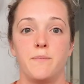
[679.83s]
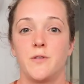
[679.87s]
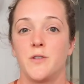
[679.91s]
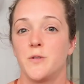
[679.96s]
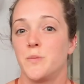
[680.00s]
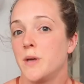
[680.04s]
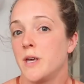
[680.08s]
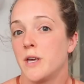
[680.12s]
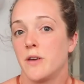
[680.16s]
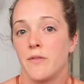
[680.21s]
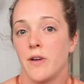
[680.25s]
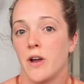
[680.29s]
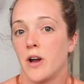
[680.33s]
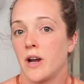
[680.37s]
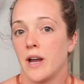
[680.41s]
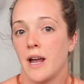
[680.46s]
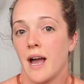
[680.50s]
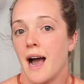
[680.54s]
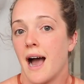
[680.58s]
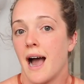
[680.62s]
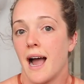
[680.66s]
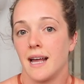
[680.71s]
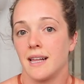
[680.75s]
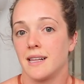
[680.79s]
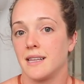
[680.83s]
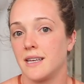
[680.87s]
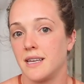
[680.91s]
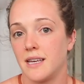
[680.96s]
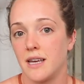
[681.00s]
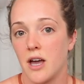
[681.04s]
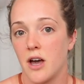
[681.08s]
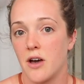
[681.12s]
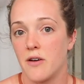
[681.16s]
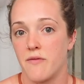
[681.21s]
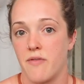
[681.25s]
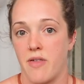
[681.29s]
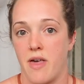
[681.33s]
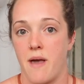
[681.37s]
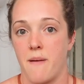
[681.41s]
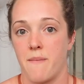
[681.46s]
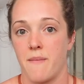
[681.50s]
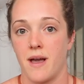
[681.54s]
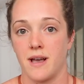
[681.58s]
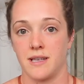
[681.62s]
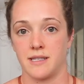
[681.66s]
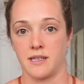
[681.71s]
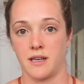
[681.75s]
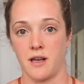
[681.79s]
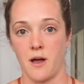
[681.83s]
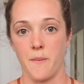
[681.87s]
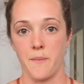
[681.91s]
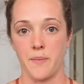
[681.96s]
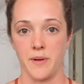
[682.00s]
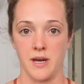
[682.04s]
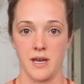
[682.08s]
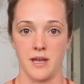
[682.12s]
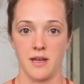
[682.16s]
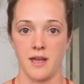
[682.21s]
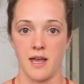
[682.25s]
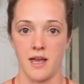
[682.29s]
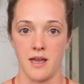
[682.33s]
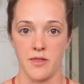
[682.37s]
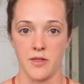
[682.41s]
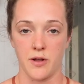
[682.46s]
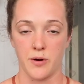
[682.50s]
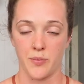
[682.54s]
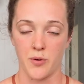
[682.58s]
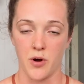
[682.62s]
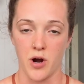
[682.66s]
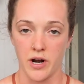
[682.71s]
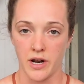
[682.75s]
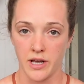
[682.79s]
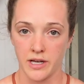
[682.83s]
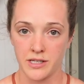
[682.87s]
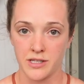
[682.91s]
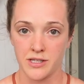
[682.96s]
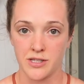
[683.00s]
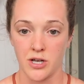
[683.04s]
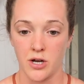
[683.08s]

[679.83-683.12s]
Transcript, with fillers: speak very highly of them as a company and their products.